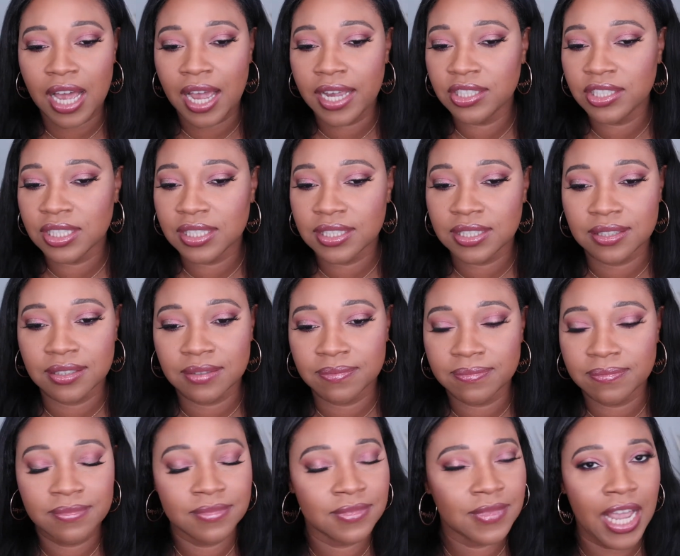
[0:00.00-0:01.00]
I
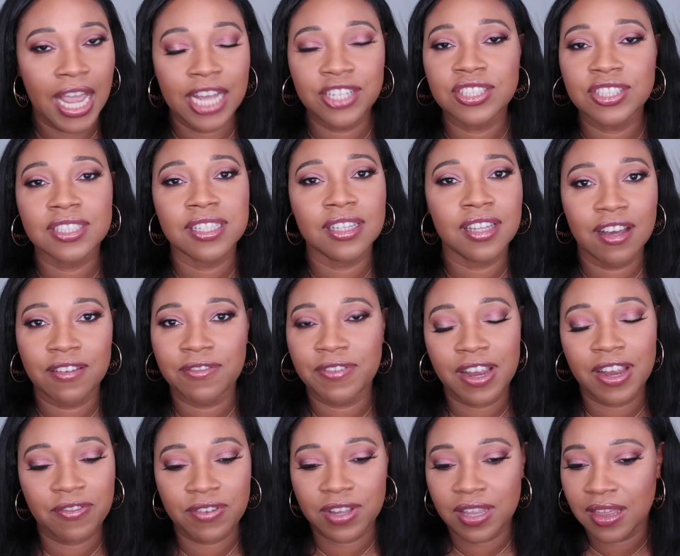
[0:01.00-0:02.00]
just love
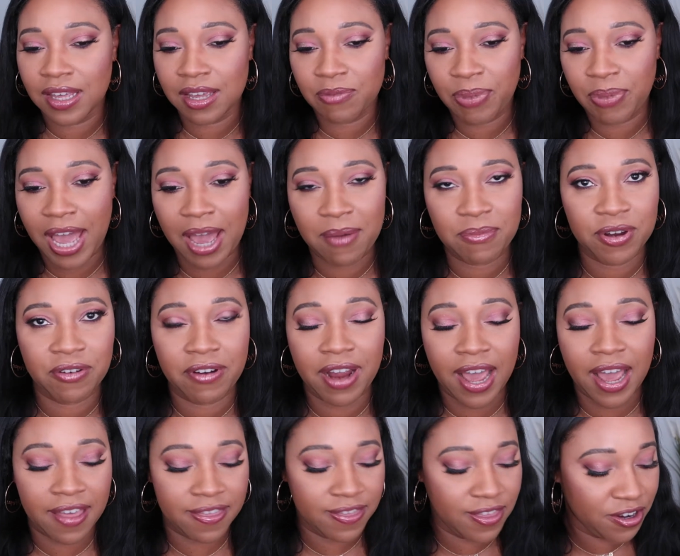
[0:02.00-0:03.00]
everything Pat
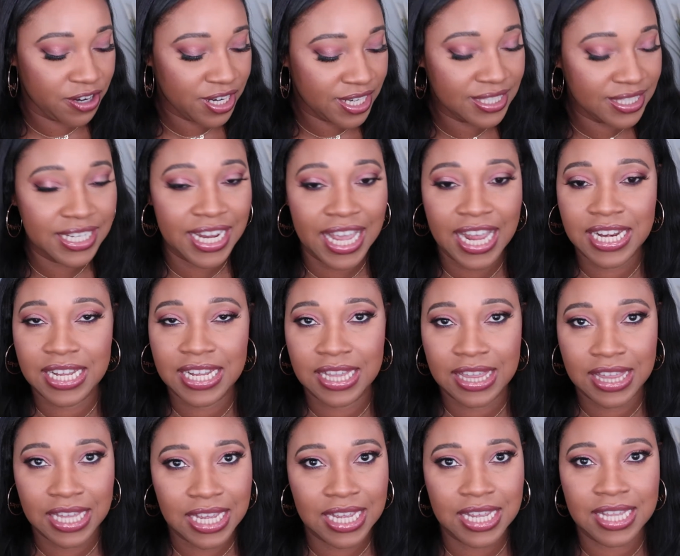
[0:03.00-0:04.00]
McGrath. There isn't
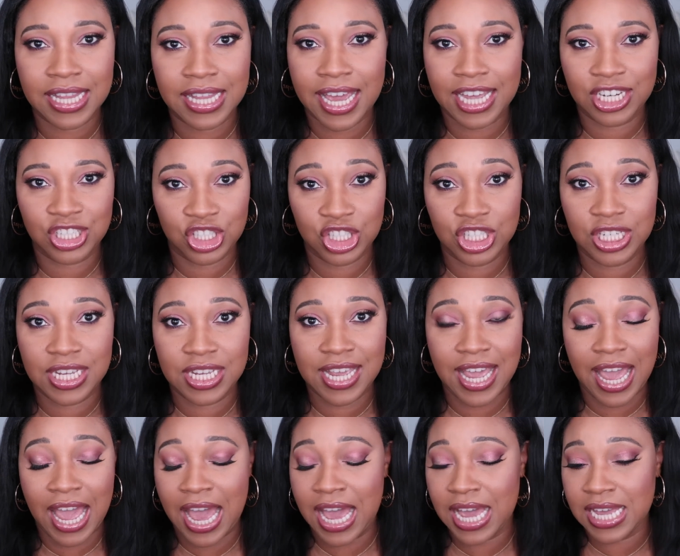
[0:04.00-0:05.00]
anything that she
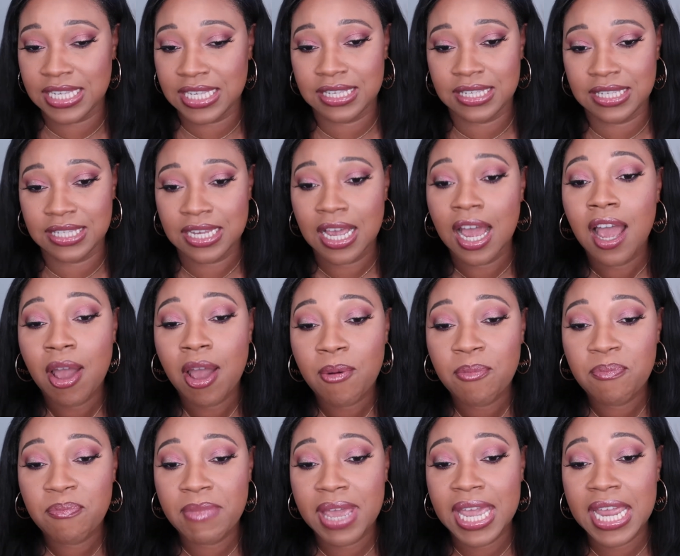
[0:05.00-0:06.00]
has
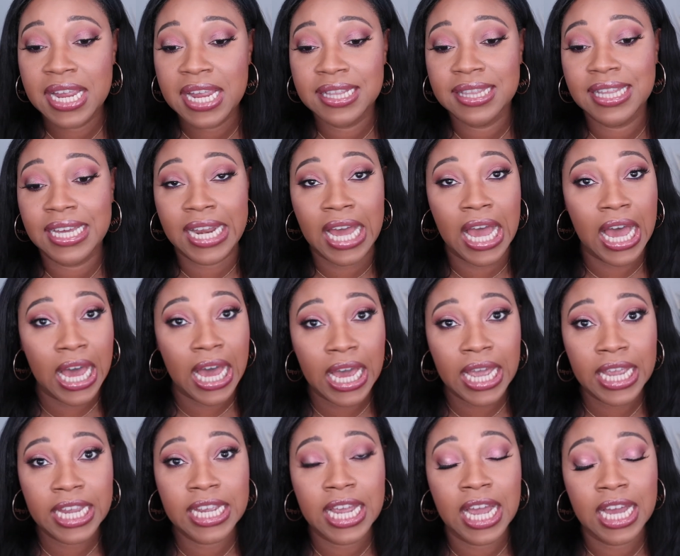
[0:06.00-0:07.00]
made that
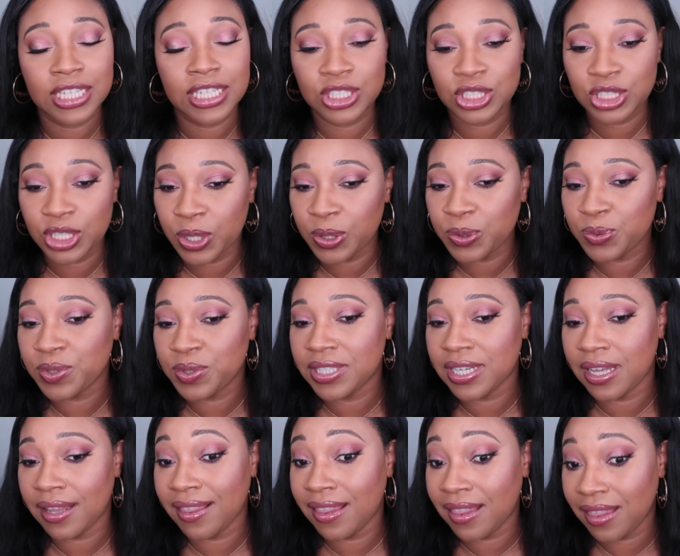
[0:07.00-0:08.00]
I don't
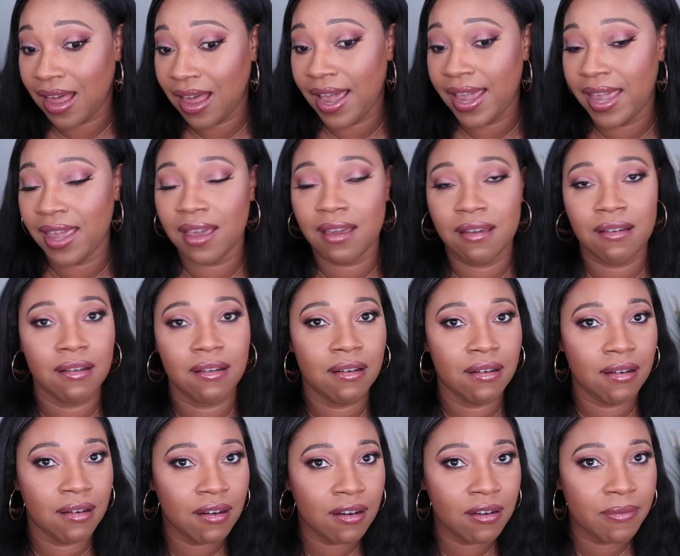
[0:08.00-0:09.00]
like.
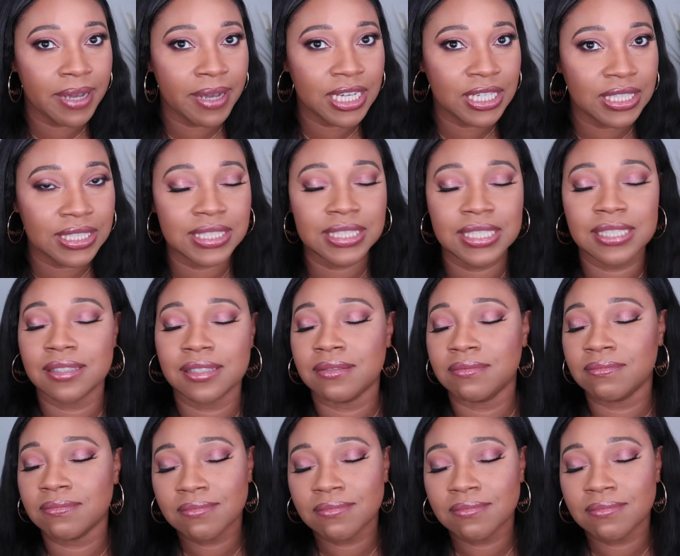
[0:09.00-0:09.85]
Oh my goodness.